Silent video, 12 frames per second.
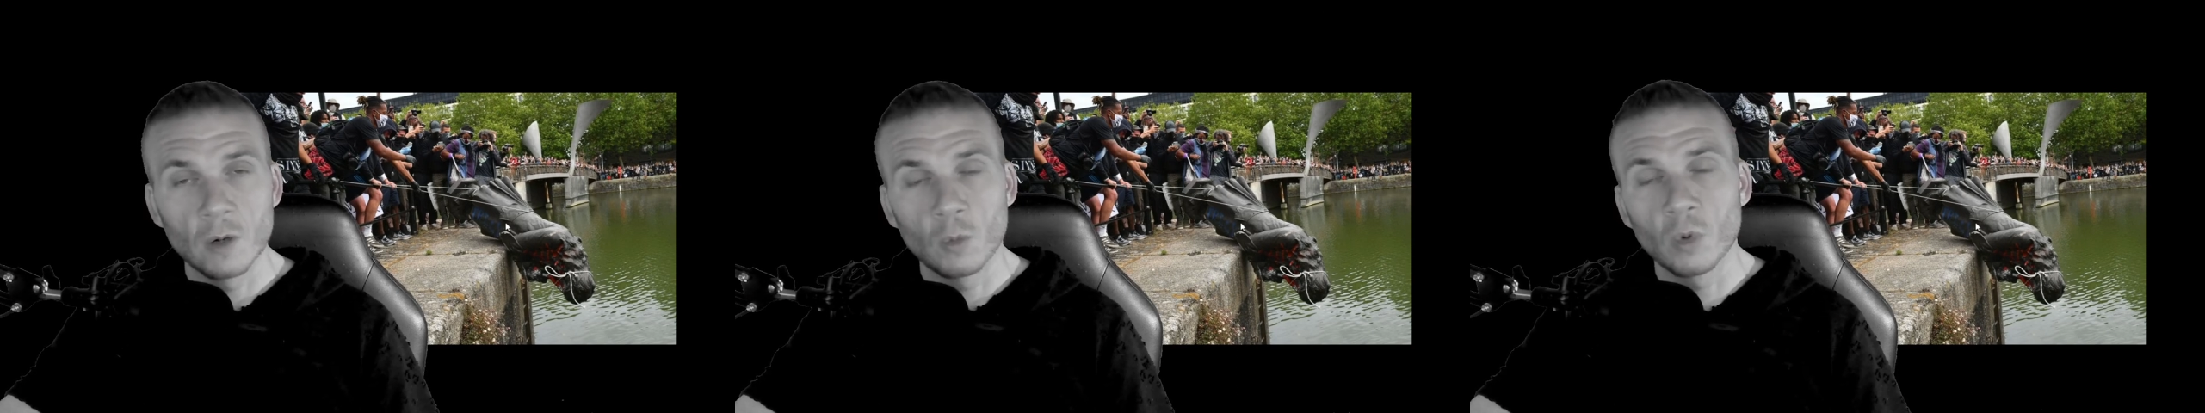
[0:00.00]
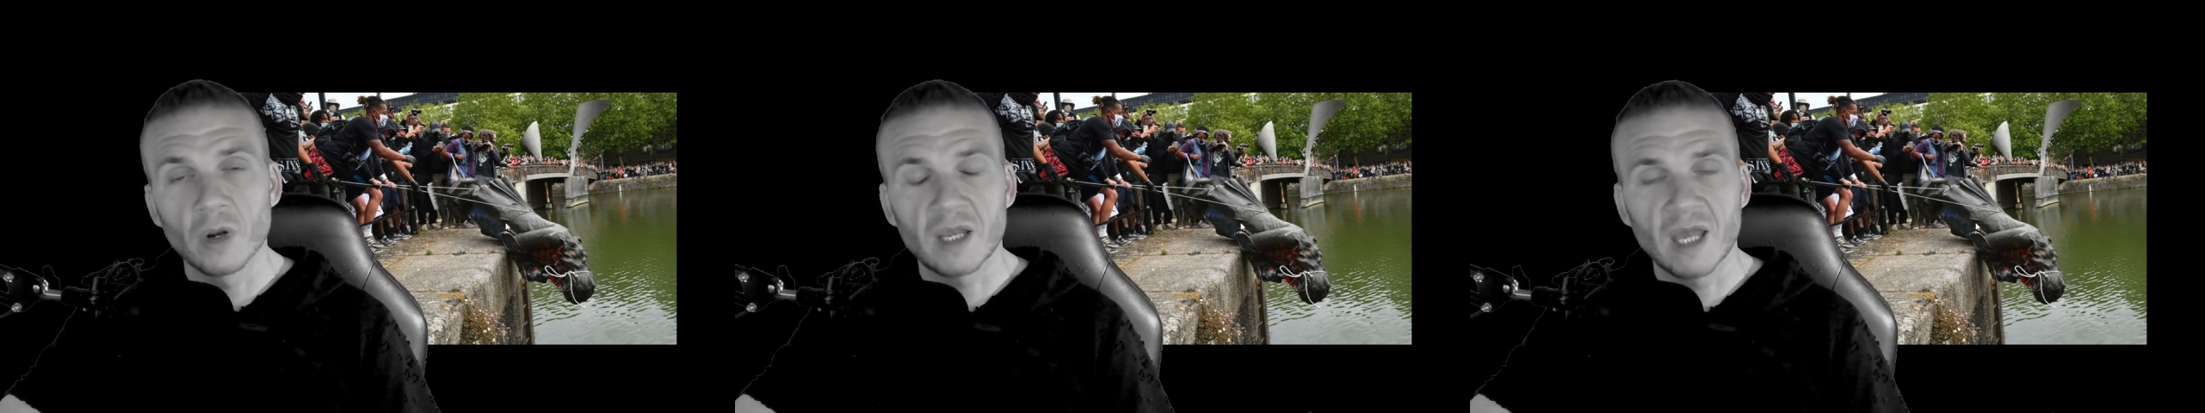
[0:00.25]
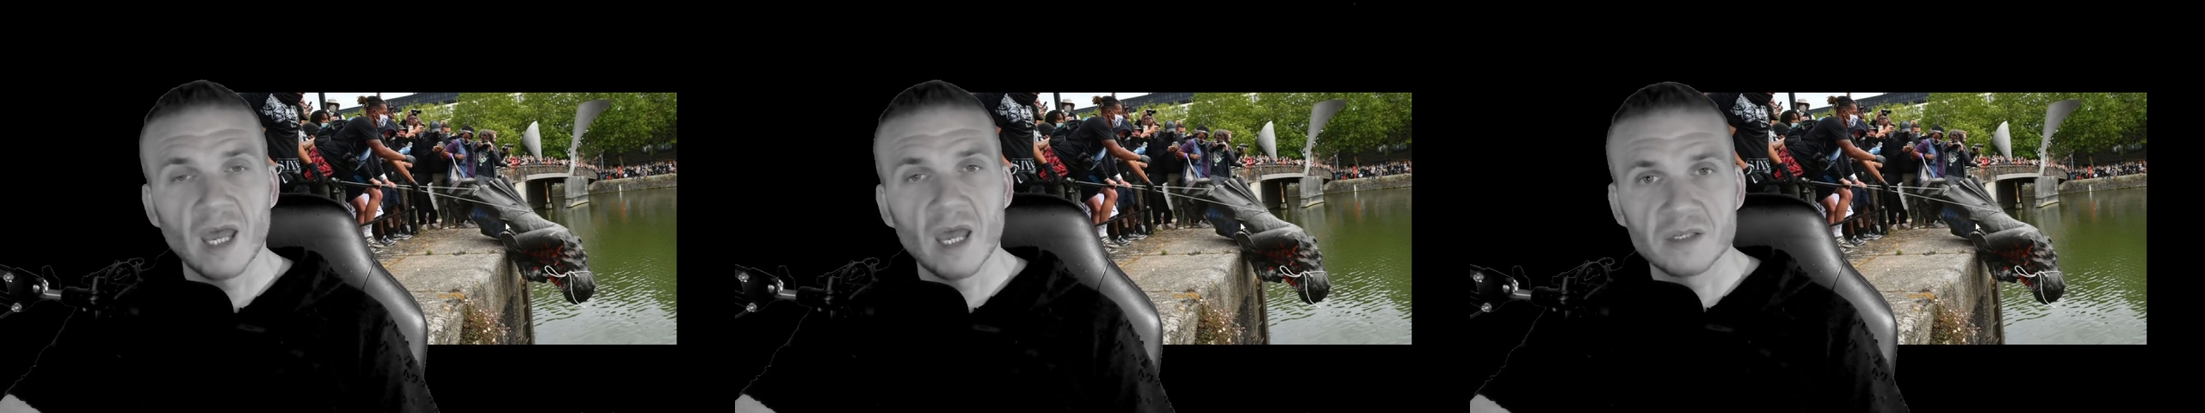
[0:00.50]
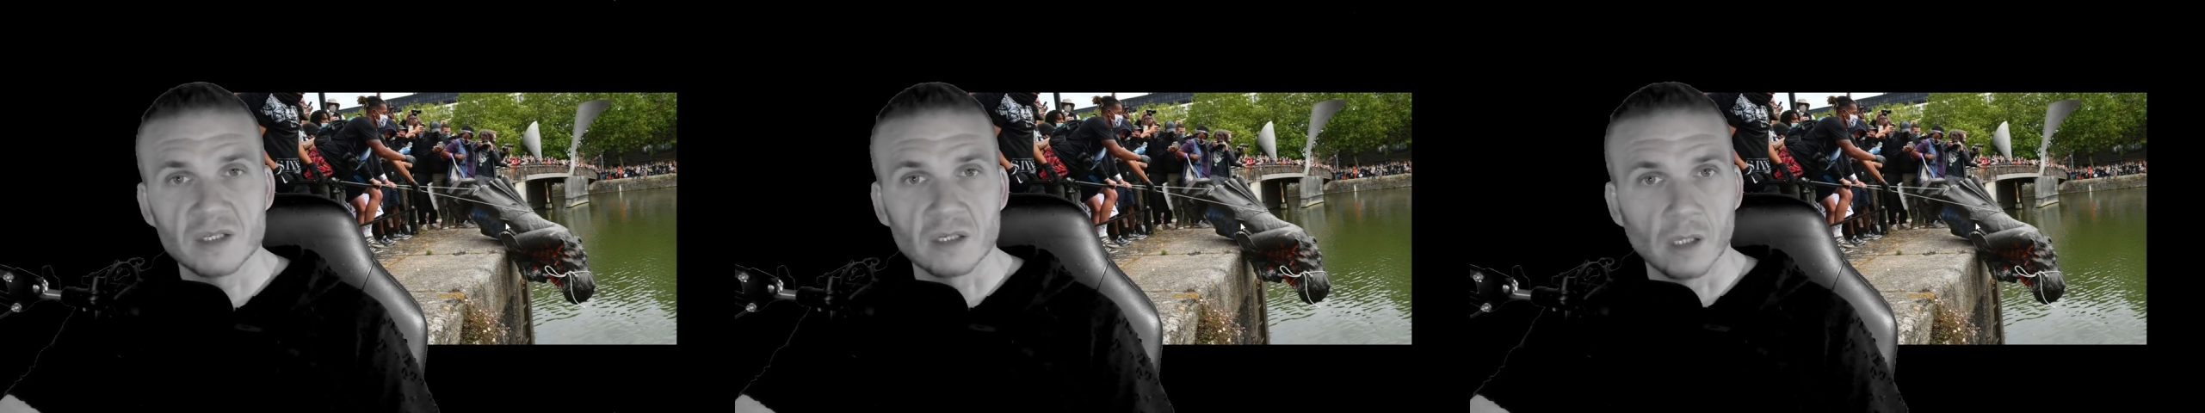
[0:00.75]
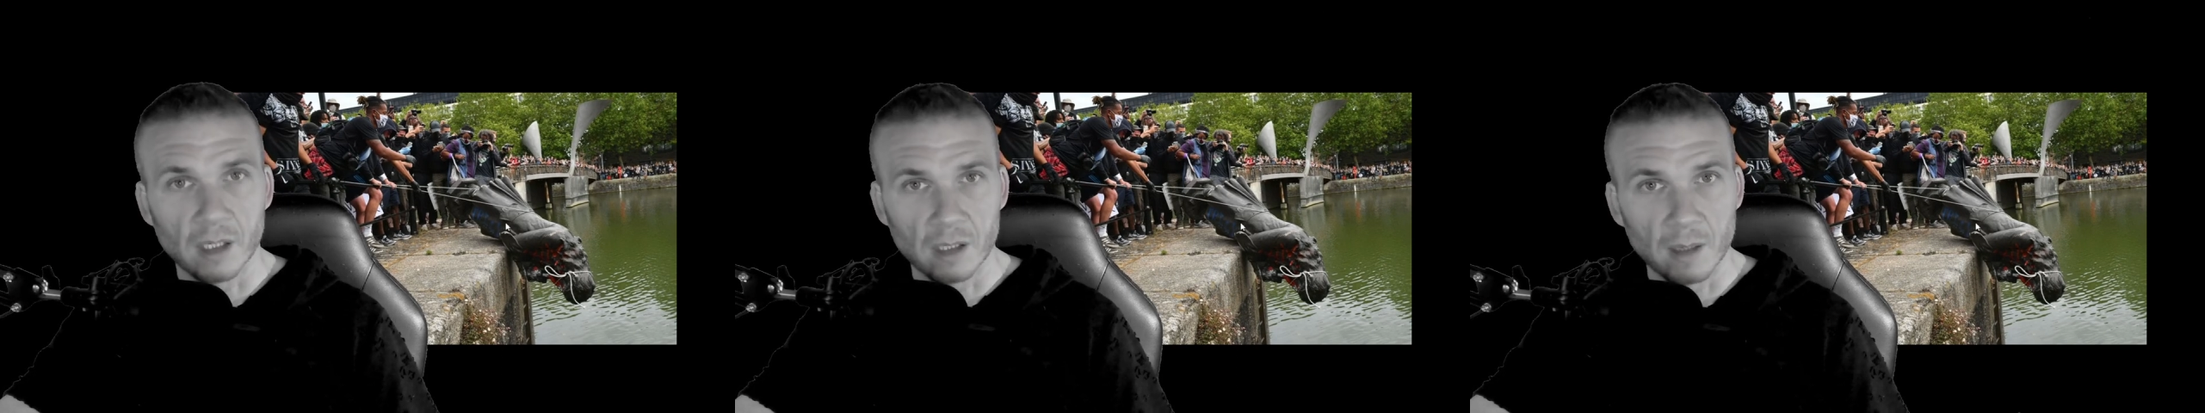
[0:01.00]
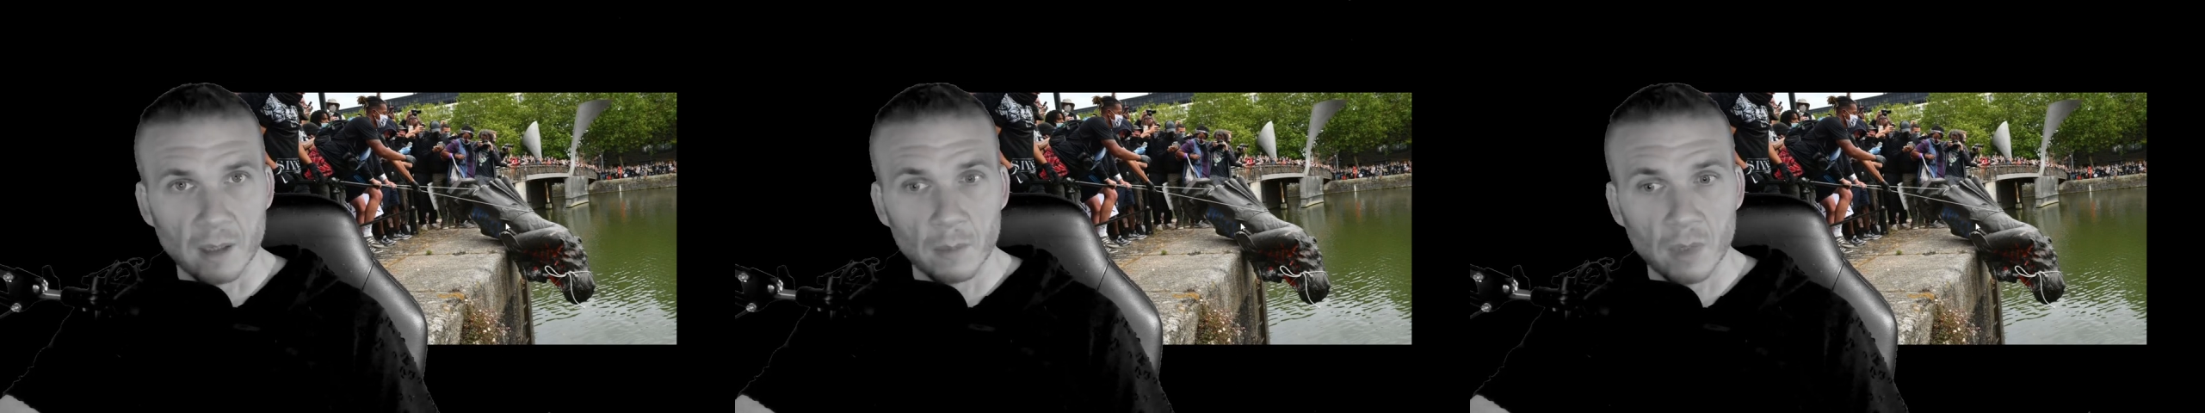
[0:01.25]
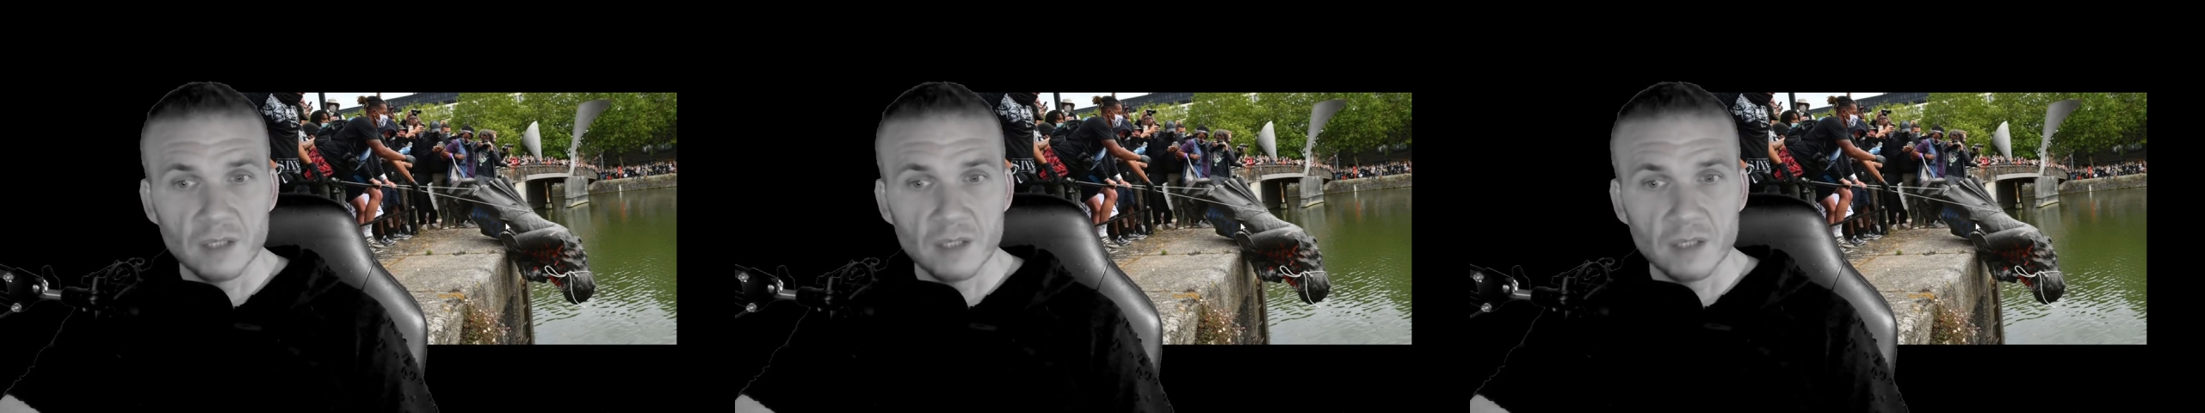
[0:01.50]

we're canceling them